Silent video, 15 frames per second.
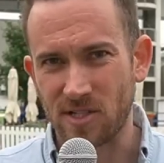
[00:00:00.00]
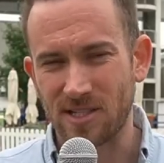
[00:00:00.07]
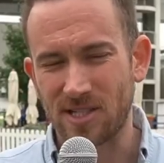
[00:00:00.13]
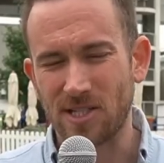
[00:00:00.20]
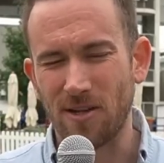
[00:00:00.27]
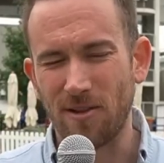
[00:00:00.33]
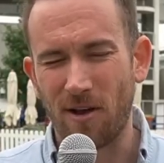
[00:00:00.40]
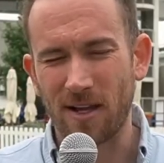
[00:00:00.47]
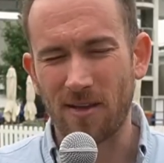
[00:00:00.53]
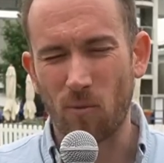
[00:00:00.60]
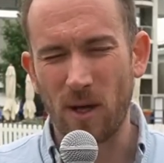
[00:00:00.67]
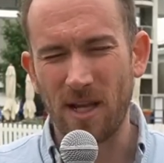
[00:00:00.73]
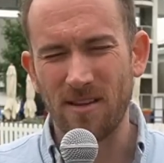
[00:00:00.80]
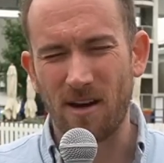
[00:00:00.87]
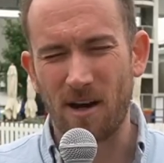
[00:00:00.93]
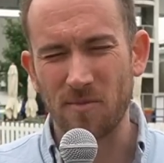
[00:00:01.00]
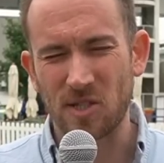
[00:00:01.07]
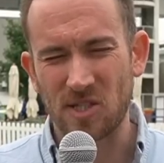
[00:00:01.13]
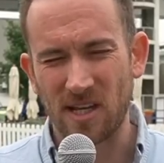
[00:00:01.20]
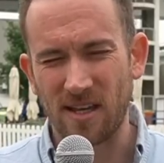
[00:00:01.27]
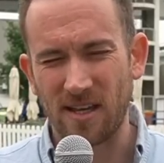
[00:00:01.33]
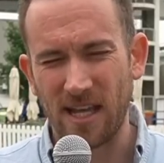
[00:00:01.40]
And so, like, when I'm
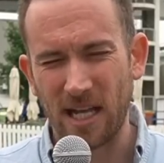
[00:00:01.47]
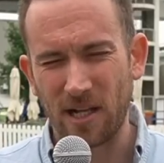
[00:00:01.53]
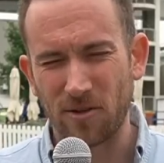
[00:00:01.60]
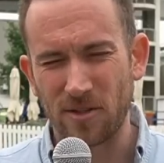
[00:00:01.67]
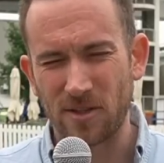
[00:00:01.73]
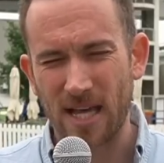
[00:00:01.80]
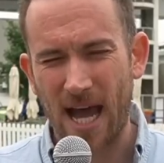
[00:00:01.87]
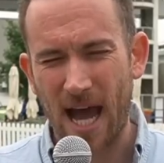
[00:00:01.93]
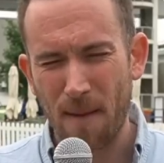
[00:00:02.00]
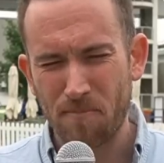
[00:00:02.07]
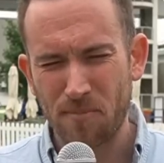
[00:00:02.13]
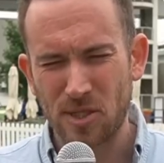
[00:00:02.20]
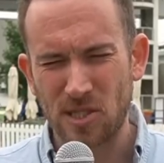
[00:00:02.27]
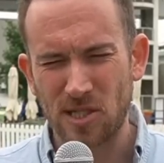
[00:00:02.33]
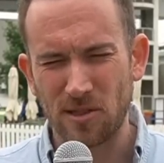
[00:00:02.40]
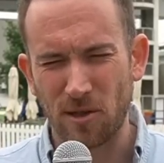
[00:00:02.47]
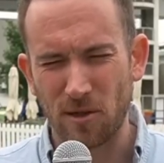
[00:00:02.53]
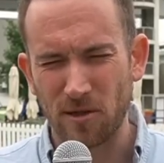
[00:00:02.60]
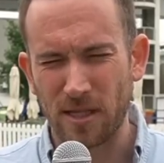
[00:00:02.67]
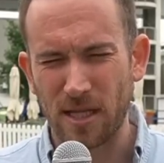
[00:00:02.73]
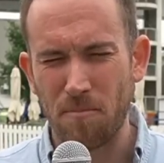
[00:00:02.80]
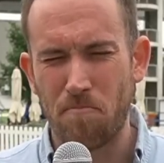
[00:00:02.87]
seeing England
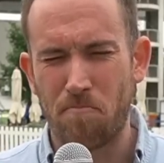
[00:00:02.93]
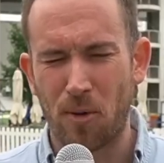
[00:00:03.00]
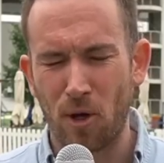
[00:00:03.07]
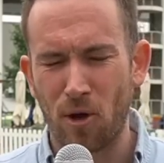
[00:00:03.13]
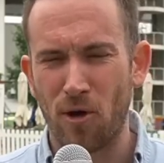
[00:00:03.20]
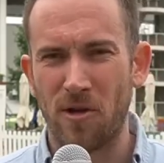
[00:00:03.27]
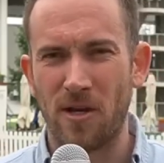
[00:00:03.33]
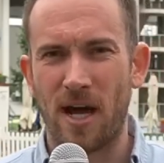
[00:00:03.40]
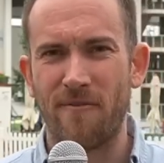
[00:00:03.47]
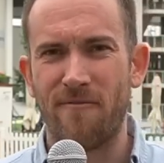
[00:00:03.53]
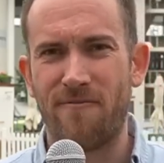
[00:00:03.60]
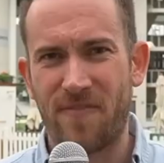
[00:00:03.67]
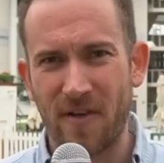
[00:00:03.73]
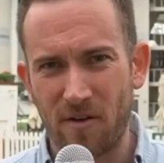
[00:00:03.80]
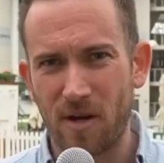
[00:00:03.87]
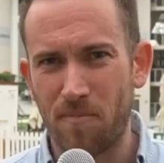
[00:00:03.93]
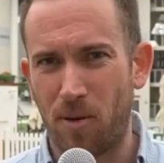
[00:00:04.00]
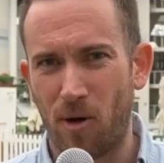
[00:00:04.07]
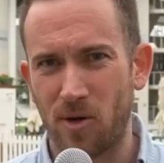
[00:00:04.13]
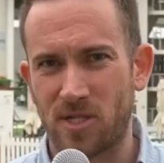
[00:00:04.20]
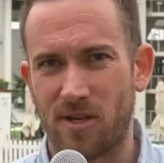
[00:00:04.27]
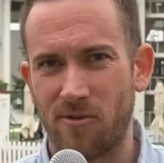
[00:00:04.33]
absolutely burn a very
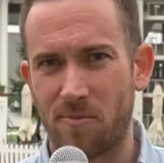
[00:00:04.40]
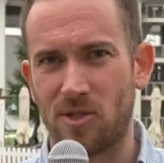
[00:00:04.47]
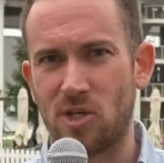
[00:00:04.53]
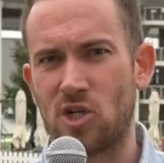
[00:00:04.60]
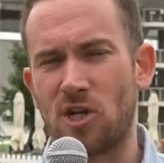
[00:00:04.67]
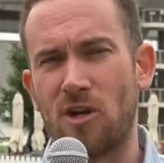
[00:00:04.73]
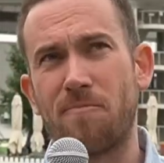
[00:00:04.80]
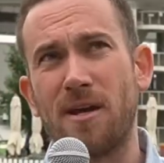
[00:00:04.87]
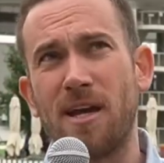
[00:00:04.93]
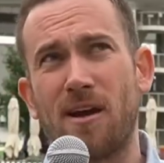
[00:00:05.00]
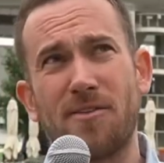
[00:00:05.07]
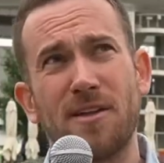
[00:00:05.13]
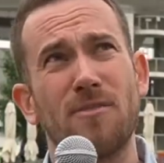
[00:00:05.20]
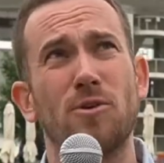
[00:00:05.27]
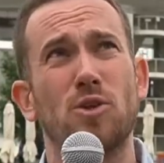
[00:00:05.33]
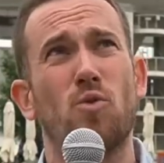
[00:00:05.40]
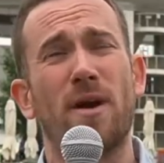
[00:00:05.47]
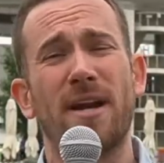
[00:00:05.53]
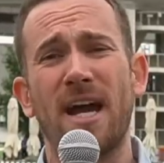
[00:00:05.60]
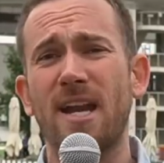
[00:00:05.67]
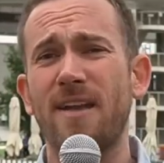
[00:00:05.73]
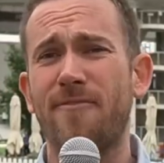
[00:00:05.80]
positive position of being, I think it was
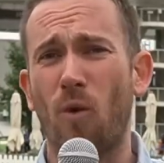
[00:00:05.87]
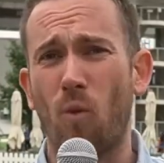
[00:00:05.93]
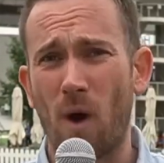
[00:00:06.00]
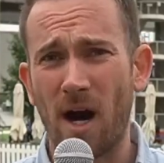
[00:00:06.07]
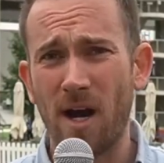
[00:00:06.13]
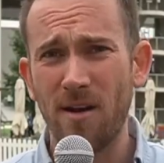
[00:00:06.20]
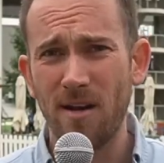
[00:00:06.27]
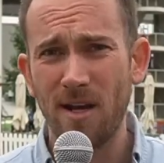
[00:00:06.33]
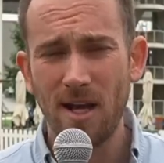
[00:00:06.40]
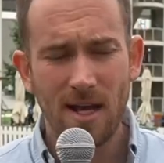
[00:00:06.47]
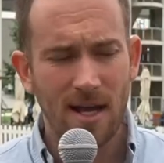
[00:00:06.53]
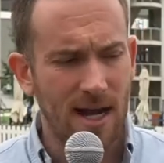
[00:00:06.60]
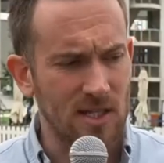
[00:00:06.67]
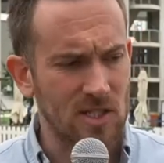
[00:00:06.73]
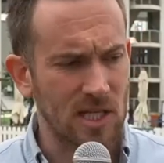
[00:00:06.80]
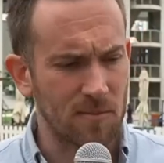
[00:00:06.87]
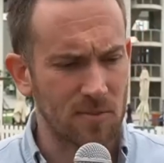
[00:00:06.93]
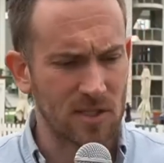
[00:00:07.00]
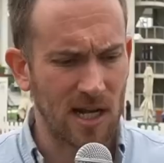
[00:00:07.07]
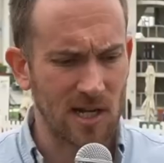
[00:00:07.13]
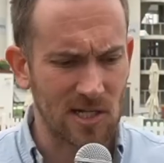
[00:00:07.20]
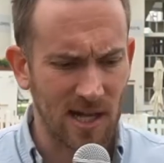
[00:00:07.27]
180 for 1 at some
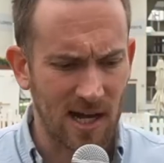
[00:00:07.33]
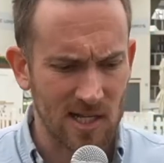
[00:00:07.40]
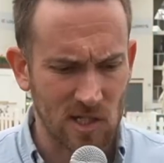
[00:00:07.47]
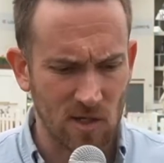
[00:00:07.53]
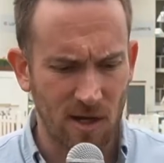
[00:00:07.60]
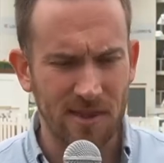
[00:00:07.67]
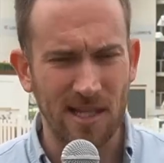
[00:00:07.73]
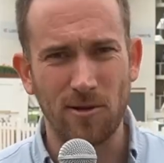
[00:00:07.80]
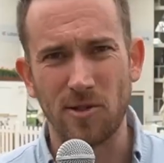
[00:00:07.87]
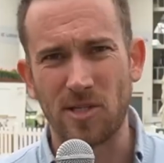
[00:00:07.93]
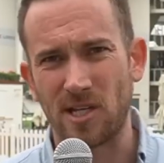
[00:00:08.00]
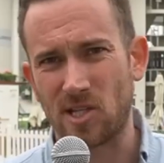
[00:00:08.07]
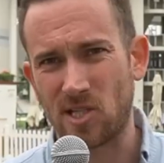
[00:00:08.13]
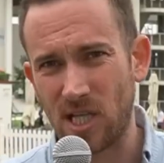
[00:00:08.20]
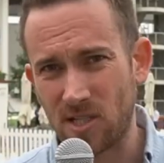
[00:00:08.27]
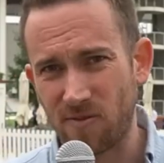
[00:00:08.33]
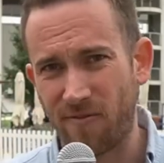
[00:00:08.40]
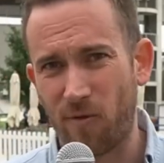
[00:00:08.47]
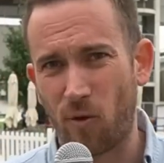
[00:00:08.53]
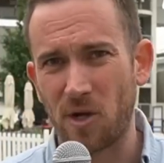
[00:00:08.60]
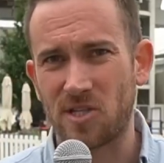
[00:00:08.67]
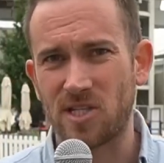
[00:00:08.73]
stage last night, then losing 6 for
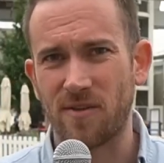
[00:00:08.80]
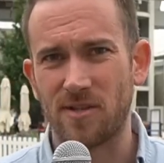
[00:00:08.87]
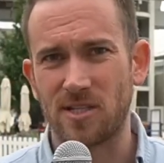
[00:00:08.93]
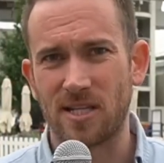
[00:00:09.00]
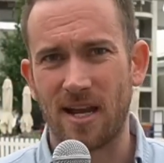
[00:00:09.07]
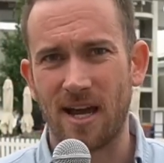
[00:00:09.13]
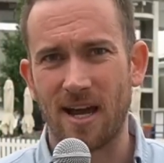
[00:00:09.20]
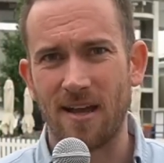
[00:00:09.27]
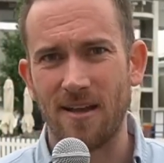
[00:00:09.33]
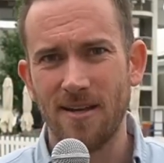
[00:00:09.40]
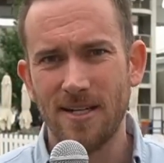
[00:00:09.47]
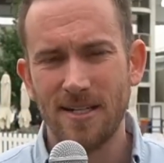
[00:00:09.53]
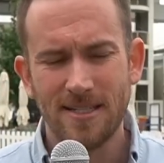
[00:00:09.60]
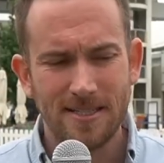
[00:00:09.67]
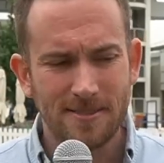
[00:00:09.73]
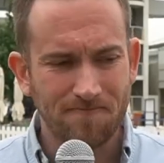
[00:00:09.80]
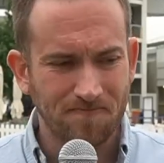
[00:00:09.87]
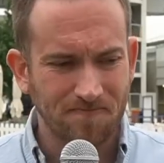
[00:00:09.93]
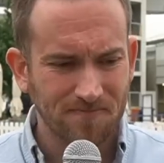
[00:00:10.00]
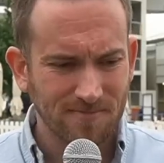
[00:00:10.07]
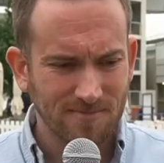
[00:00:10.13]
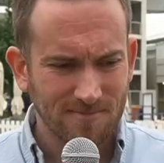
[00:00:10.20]
47 today,
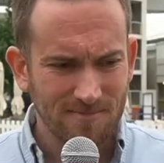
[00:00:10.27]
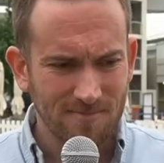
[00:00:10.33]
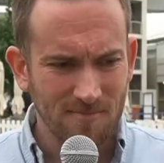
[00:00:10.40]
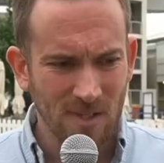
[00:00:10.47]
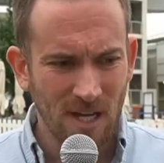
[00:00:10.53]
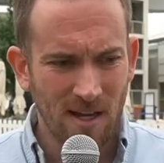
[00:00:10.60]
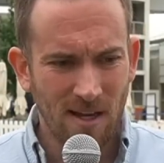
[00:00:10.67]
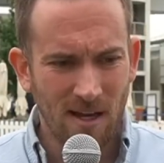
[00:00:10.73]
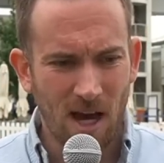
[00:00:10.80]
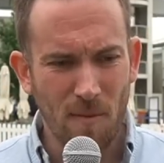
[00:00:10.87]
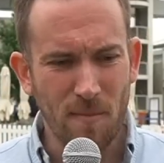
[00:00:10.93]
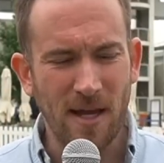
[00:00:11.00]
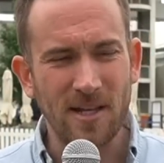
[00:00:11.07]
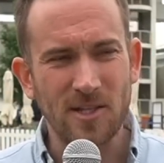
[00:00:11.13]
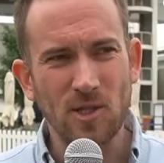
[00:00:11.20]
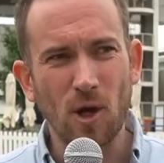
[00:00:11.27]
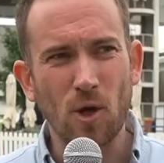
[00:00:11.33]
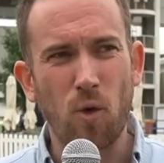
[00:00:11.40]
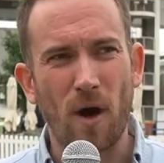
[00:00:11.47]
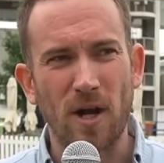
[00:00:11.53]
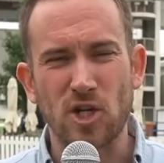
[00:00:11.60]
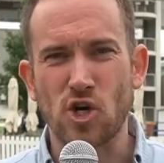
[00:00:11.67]
I mean, it's not
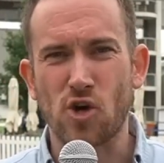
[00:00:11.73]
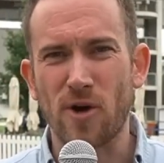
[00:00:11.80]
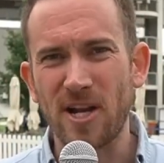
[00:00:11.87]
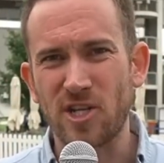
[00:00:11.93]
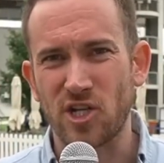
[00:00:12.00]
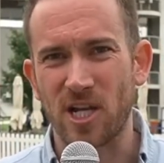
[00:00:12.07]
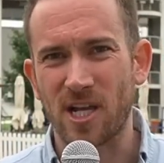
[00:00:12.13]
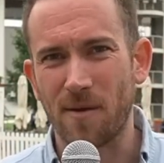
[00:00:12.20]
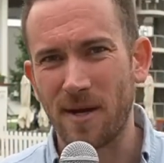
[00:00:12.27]
quite tragic.